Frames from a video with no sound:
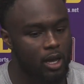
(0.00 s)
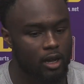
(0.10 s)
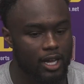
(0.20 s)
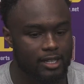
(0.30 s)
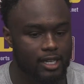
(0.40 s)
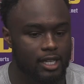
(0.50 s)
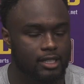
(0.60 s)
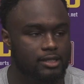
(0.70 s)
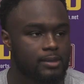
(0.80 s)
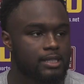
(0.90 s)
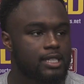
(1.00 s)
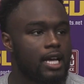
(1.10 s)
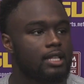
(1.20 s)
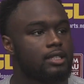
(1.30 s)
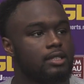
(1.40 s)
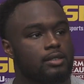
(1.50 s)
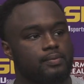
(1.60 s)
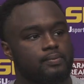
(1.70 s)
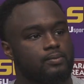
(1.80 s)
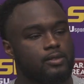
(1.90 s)
I think I like his mentality,
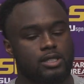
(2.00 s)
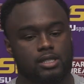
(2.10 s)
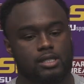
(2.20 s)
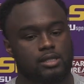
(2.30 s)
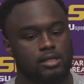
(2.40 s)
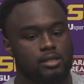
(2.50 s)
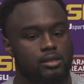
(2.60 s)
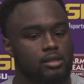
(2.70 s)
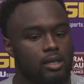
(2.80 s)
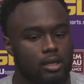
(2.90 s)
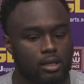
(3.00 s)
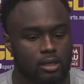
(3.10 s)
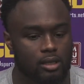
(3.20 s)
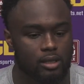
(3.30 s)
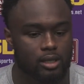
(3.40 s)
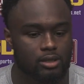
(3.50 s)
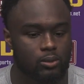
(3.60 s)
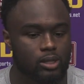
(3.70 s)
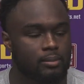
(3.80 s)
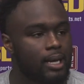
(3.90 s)
just his
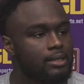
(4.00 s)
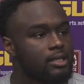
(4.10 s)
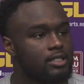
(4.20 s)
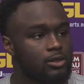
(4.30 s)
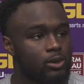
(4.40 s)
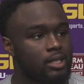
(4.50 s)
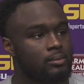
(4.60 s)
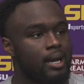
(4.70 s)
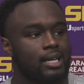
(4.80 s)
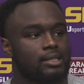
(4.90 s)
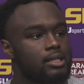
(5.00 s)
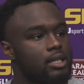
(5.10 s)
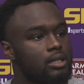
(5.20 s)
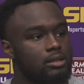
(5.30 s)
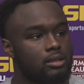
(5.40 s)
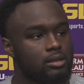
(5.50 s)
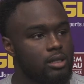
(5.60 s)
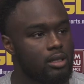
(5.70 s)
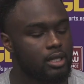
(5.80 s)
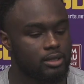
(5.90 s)
winning mindset.
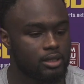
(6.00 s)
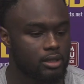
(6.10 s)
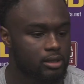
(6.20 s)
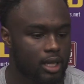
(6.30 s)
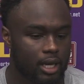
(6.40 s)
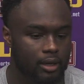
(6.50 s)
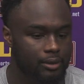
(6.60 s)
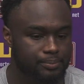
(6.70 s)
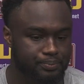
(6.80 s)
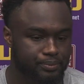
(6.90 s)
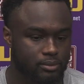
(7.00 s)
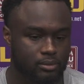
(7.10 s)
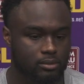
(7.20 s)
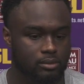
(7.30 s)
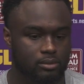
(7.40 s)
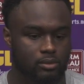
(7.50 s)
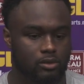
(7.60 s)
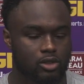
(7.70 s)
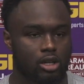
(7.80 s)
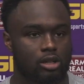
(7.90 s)
And just like,
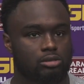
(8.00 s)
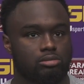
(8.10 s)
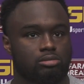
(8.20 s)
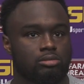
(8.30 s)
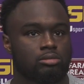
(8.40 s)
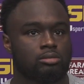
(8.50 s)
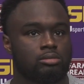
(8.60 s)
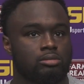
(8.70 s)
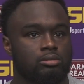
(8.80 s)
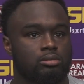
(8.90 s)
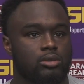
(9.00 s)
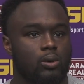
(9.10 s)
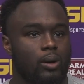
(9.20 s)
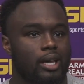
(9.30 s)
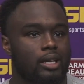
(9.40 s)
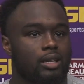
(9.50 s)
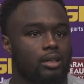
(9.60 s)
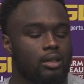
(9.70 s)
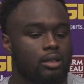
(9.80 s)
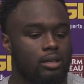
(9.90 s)
you know, the way
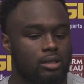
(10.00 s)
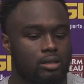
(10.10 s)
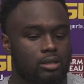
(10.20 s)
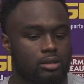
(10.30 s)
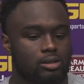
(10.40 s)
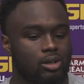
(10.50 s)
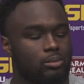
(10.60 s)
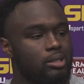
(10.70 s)
he, you know,